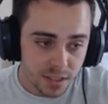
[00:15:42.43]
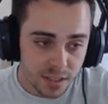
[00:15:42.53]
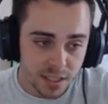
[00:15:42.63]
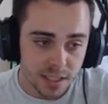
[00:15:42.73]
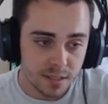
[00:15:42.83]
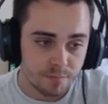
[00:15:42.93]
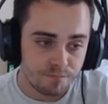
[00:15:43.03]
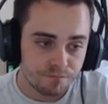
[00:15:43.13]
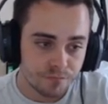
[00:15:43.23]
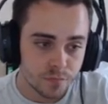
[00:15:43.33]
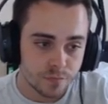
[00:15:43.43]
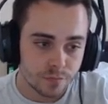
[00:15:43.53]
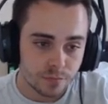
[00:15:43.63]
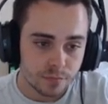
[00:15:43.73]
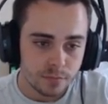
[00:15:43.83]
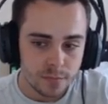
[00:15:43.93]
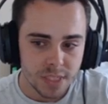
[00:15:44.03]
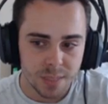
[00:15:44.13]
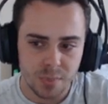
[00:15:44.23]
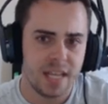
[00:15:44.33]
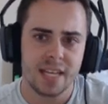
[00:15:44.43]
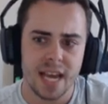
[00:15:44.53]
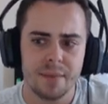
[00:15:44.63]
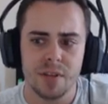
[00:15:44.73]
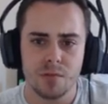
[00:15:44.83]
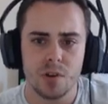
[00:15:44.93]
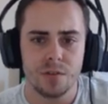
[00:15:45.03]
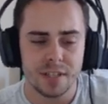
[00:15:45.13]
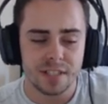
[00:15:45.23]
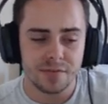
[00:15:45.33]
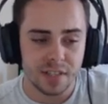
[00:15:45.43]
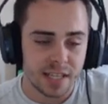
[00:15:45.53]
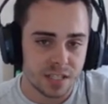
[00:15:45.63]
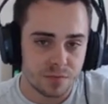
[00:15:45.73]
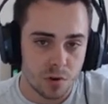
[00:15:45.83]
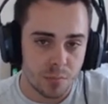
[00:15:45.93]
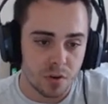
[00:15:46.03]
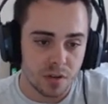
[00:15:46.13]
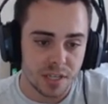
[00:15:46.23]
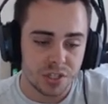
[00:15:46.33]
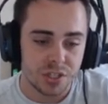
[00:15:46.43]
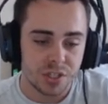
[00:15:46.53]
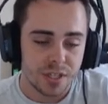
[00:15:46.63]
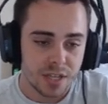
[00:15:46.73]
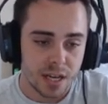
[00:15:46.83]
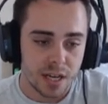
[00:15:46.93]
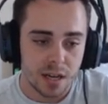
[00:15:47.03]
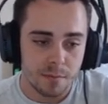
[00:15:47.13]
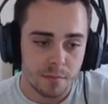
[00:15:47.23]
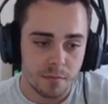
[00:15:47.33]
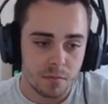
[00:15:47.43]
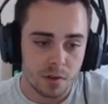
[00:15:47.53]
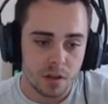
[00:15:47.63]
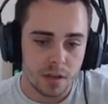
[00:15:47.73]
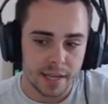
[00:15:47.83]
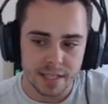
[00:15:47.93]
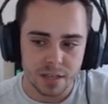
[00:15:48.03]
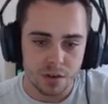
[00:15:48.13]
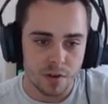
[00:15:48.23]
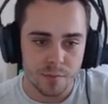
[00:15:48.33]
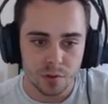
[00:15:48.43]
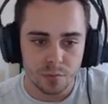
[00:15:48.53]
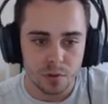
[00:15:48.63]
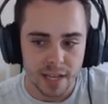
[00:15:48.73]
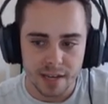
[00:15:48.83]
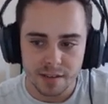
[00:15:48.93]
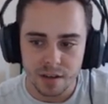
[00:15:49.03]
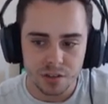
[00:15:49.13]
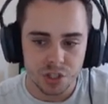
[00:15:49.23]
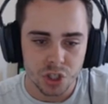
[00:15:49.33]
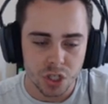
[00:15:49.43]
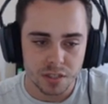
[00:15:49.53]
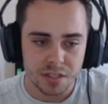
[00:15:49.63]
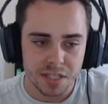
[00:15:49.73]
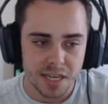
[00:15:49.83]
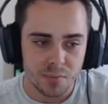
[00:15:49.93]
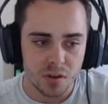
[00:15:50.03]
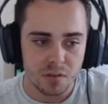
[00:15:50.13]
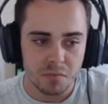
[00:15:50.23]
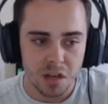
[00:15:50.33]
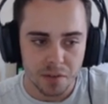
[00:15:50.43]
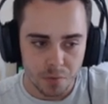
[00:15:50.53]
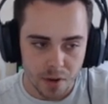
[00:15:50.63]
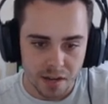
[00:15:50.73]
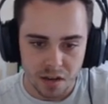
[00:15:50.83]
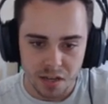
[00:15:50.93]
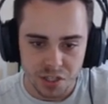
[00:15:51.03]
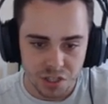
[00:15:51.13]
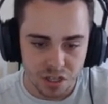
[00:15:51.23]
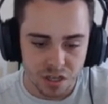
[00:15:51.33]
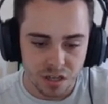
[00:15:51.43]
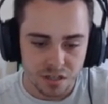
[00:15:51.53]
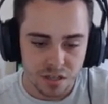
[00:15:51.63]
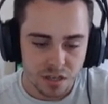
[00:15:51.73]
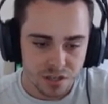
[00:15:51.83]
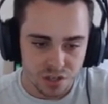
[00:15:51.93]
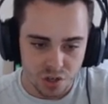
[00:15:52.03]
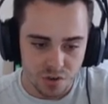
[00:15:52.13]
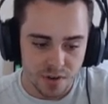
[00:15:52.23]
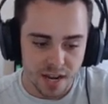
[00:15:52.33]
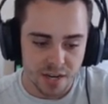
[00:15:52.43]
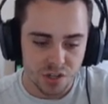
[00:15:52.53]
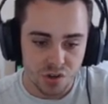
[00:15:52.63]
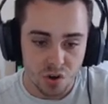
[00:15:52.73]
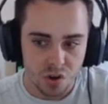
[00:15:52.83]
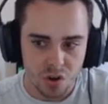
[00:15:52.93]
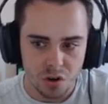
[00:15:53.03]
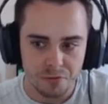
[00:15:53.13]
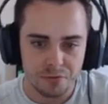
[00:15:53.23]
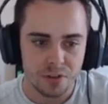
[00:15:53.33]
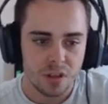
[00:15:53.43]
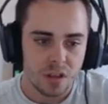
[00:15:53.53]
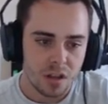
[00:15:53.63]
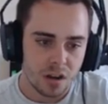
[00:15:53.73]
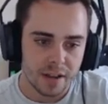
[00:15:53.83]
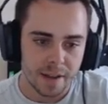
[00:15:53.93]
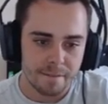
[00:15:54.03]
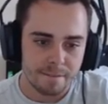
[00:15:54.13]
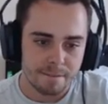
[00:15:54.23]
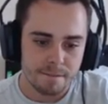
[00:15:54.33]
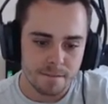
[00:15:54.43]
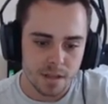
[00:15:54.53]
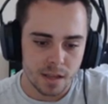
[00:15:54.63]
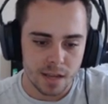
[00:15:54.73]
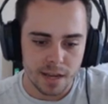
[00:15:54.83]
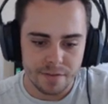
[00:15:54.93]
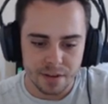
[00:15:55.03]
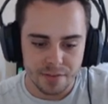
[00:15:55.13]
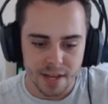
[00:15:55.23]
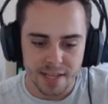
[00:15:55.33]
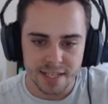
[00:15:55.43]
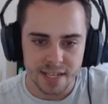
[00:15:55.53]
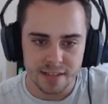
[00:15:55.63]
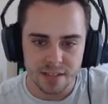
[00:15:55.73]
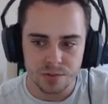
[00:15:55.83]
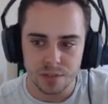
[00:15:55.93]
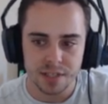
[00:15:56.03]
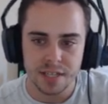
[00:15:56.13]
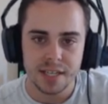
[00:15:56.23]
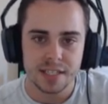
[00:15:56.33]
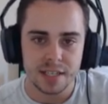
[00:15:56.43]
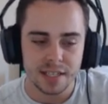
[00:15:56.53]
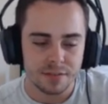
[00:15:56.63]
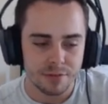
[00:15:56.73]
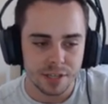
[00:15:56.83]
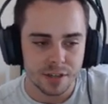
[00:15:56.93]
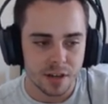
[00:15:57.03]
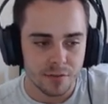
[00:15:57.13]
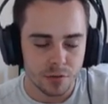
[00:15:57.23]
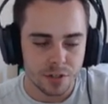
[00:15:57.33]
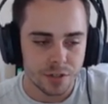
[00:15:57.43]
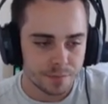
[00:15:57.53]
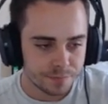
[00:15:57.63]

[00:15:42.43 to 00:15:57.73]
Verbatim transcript: Um, but it can be run offensively. It gets rock polish, um, it gets a great move pool again: Gunk Shot, Seed Bomb, Earthquake, Ice Shard, Stone Edge, knock off. Like, even if that is it, that's all it needs. Like, it's really good coverage.